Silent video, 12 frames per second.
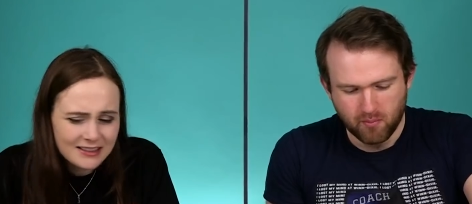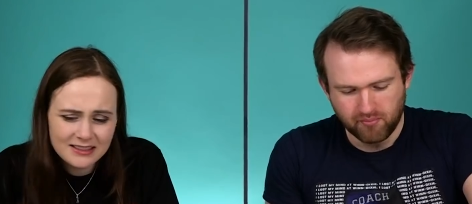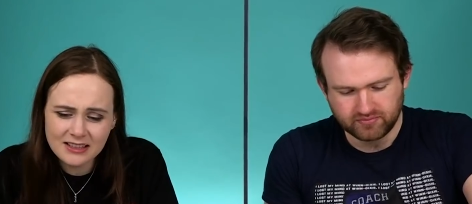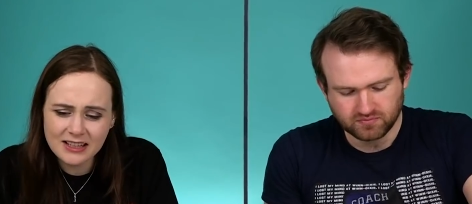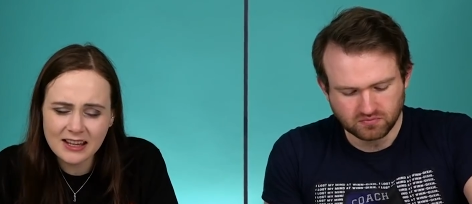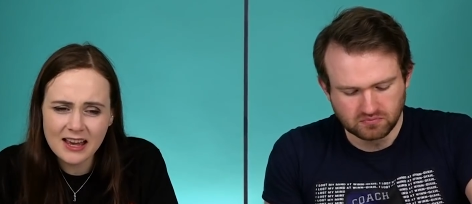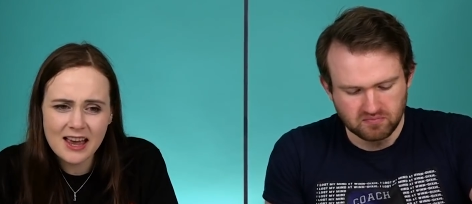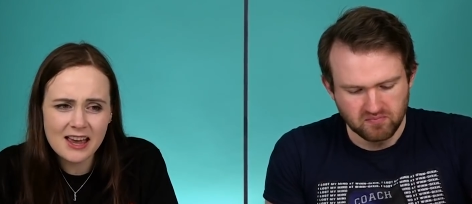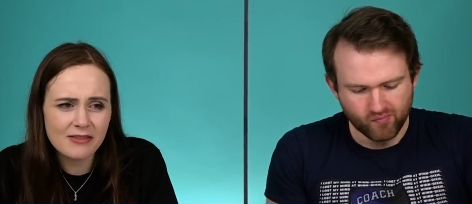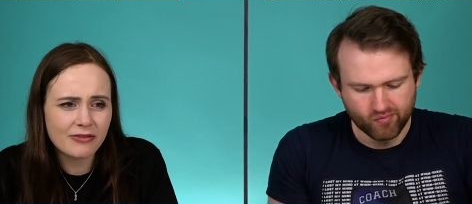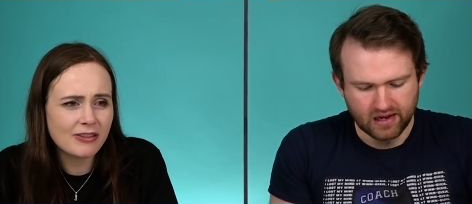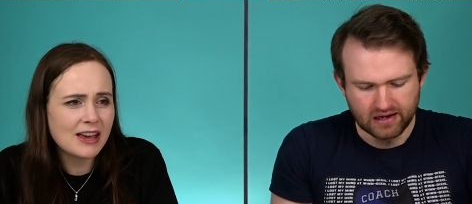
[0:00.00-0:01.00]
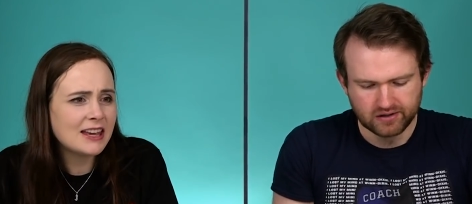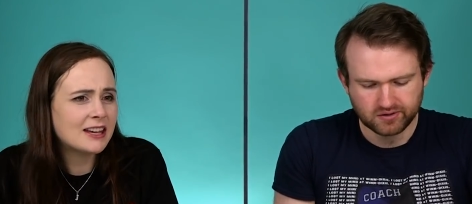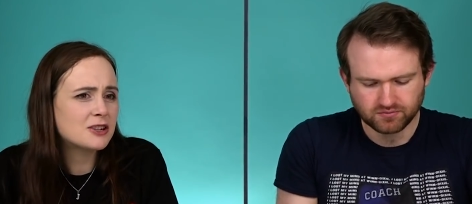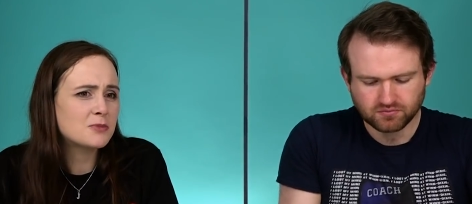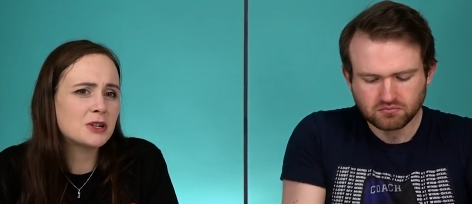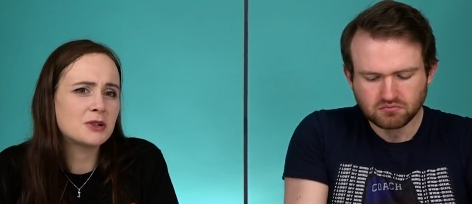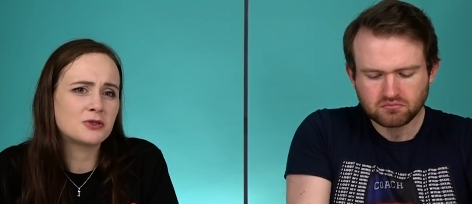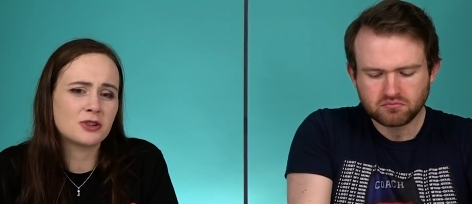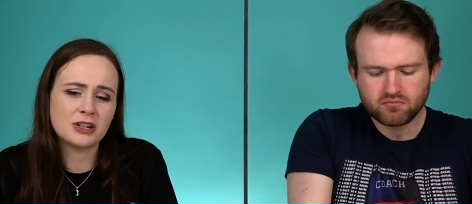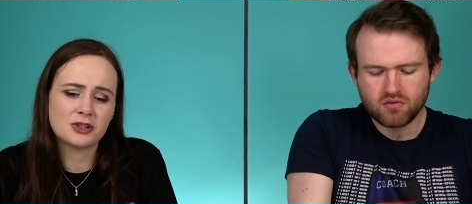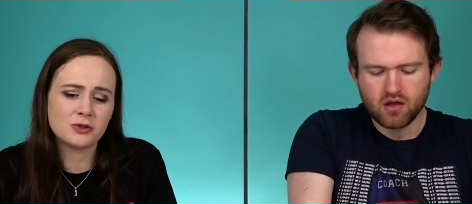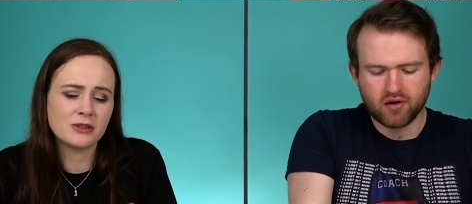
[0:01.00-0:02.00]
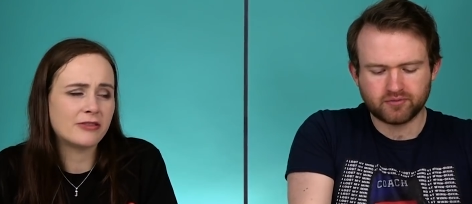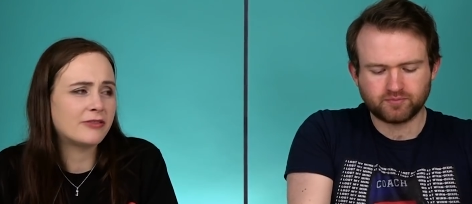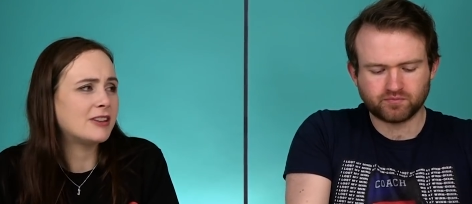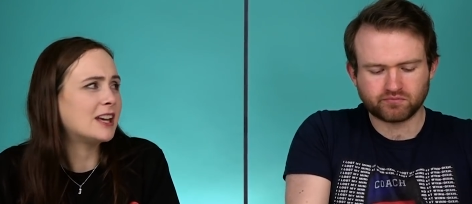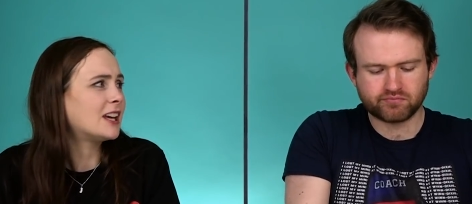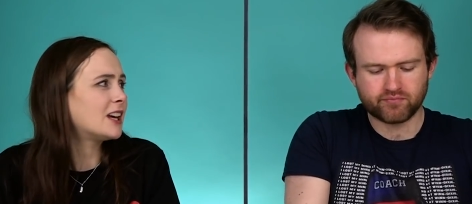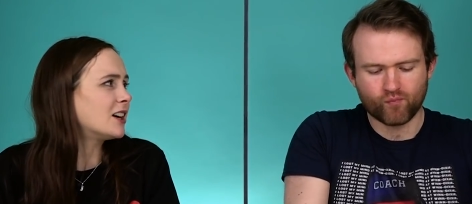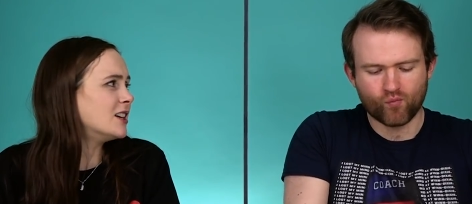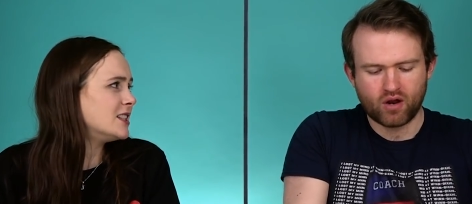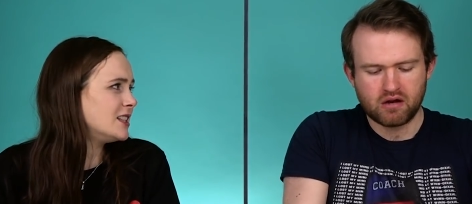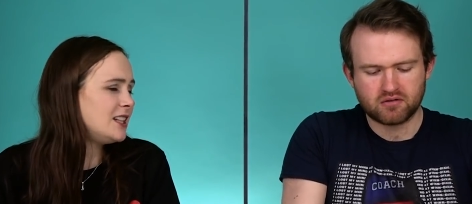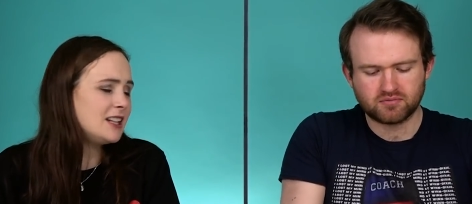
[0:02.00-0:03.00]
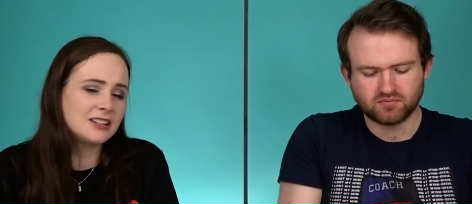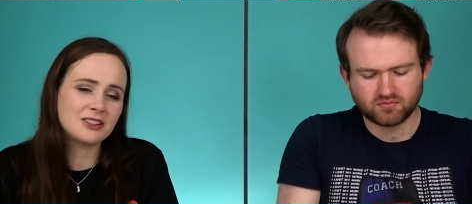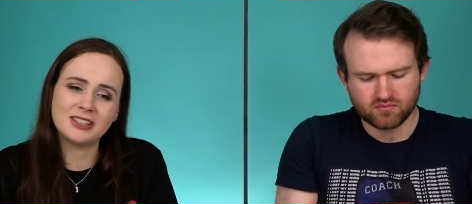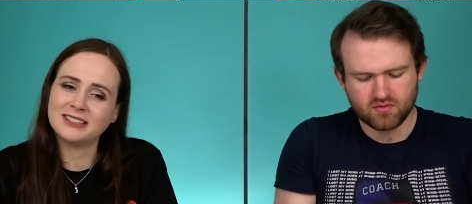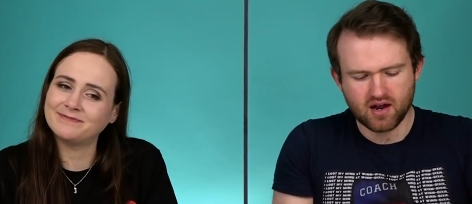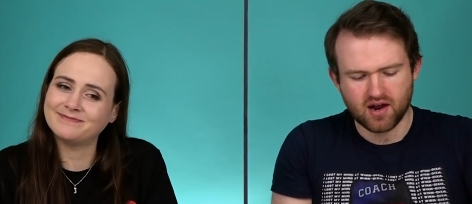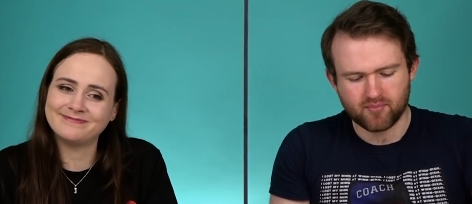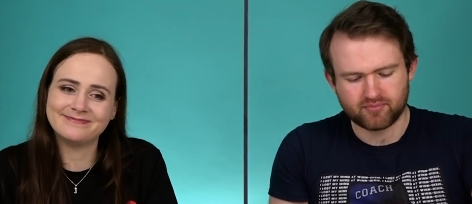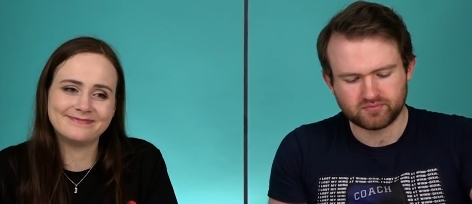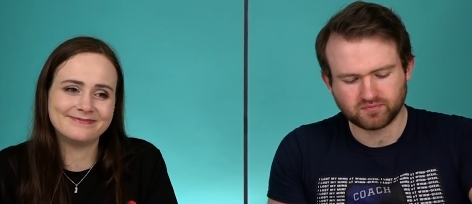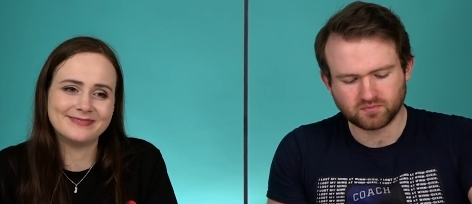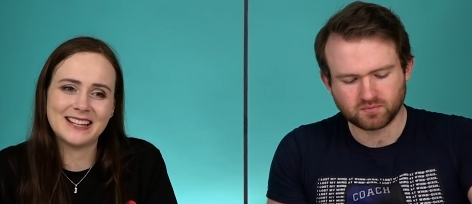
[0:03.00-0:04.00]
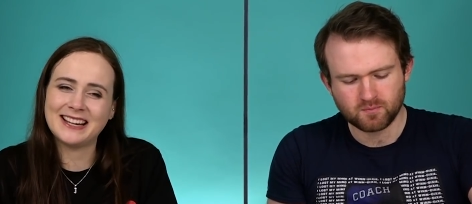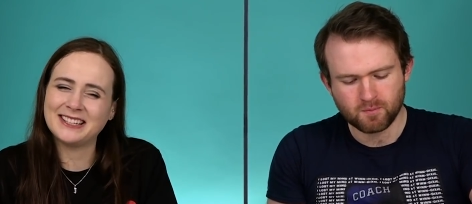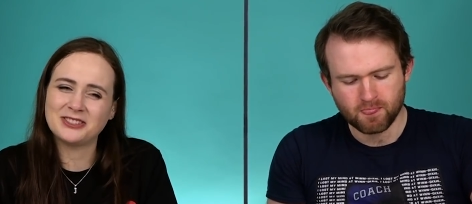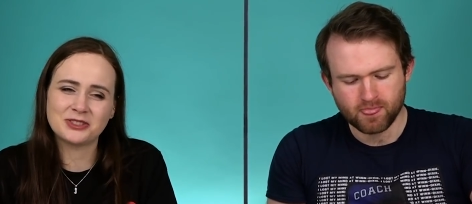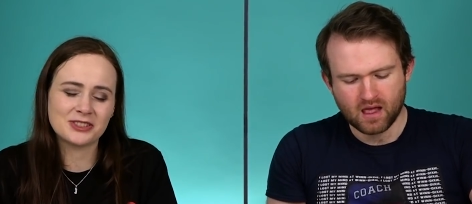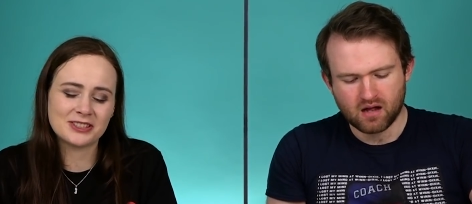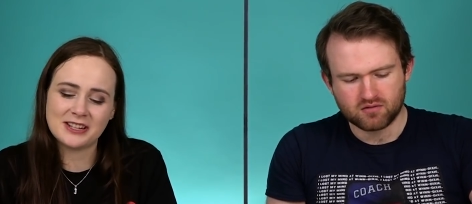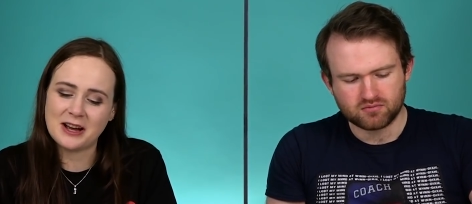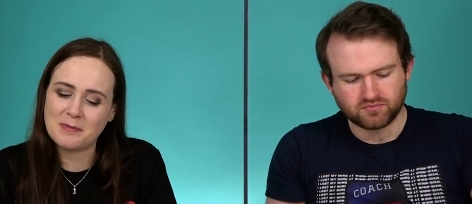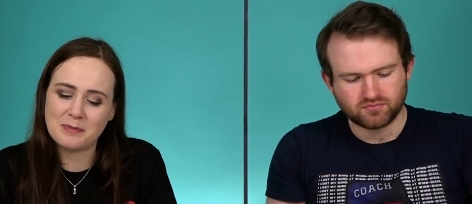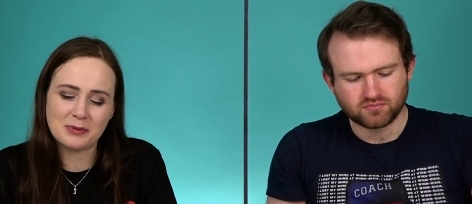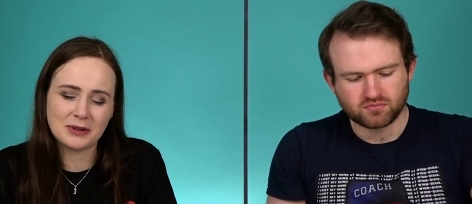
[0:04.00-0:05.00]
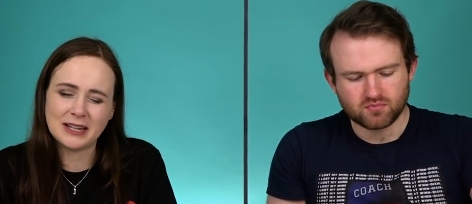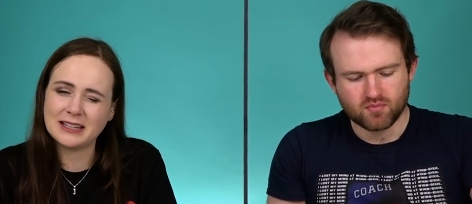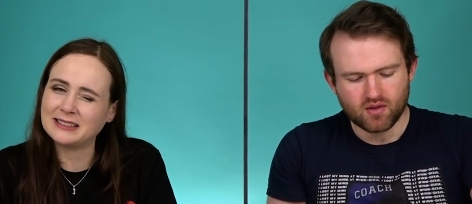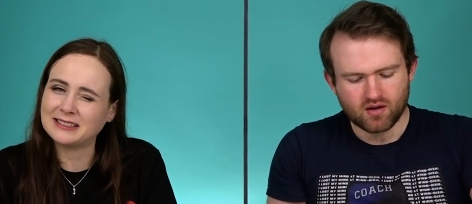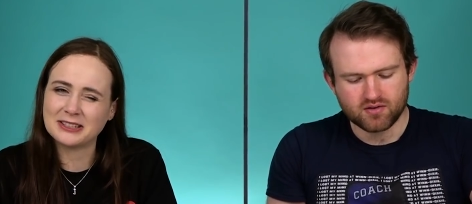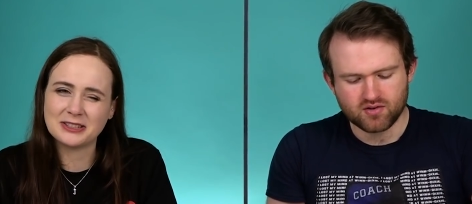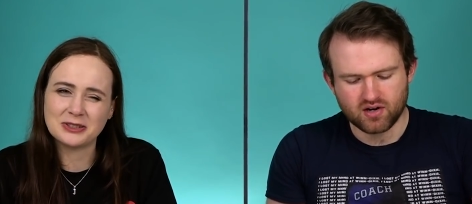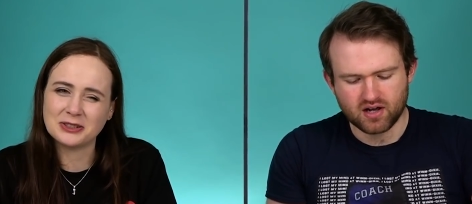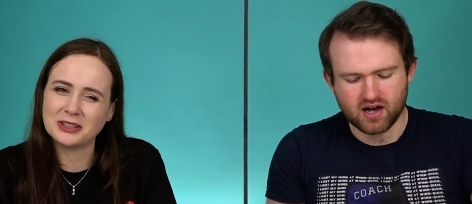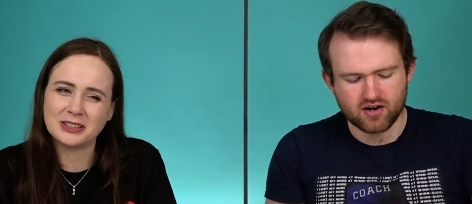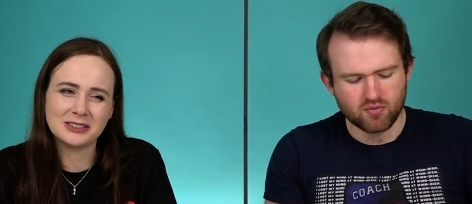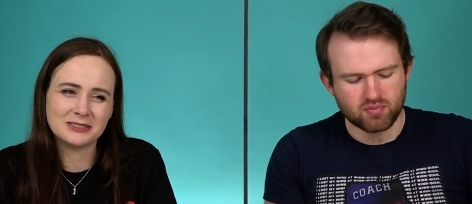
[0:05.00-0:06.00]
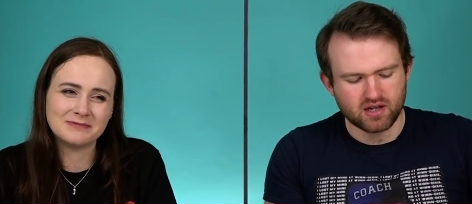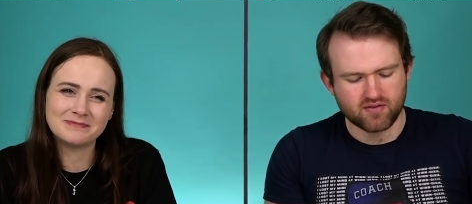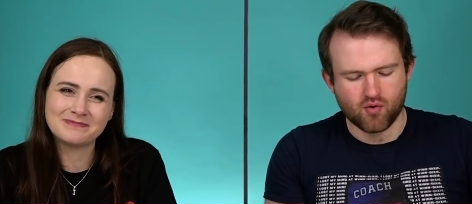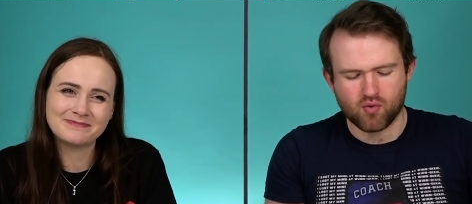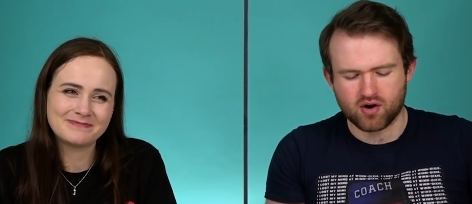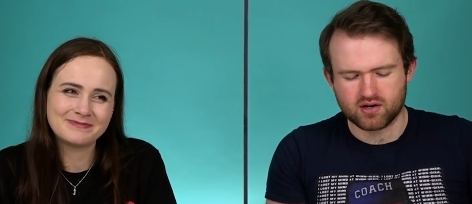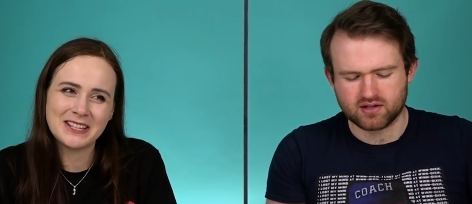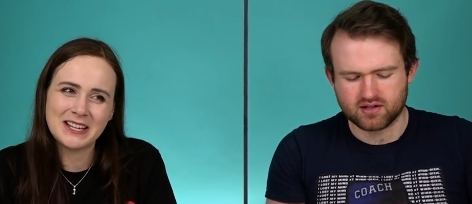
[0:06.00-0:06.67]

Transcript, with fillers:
Speaker 1: It's like a fake Kinder Bueno trying to show you a fake ID, and you're like, yeah. Mm, I'm just not buying it. thing. you're, you're like, I don't believe a word of